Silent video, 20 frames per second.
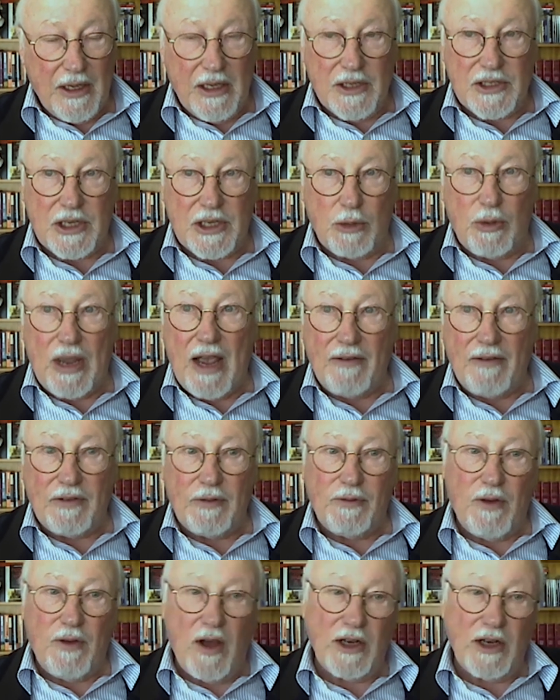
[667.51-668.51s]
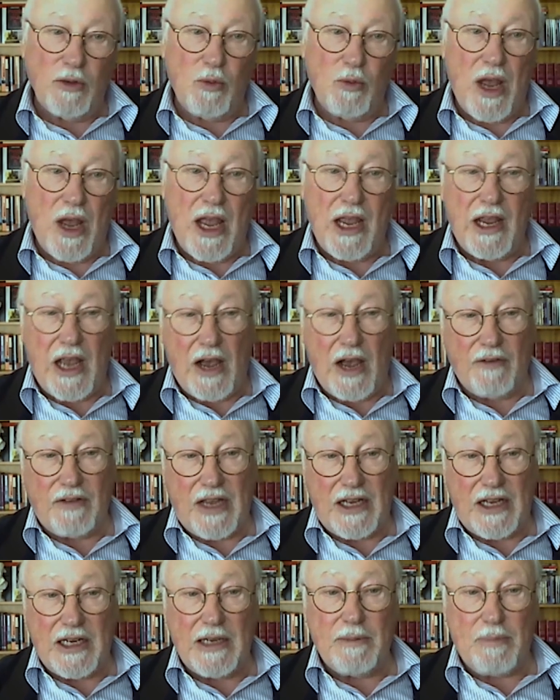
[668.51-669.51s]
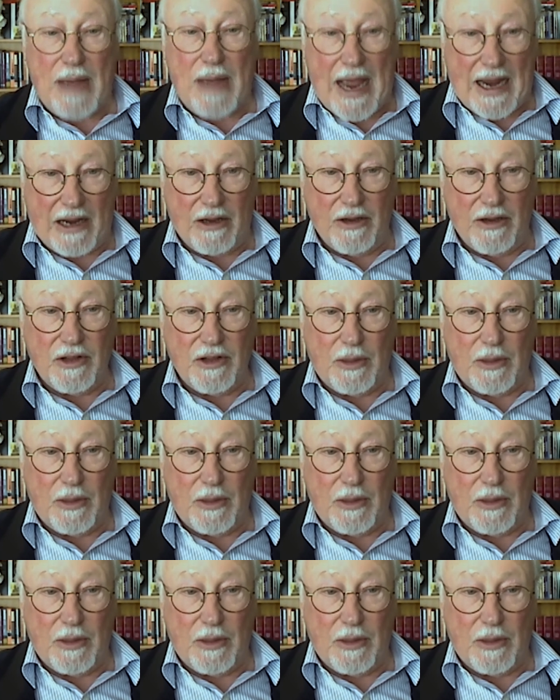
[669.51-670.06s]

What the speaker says: So we have to find a way of getting back